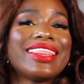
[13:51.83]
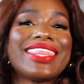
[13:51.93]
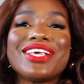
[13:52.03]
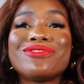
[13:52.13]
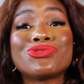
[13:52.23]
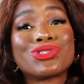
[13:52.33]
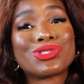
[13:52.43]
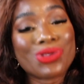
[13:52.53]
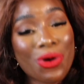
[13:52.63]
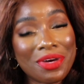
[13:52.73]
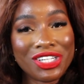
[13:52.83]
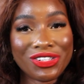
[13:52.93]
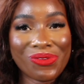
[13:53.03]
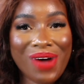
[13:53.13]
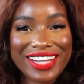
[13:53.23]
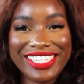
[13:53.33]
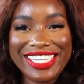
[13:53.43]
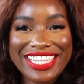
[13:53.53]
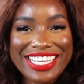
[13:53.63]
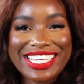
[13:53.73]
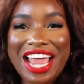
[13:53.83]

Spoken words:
Thank you so much for watching this,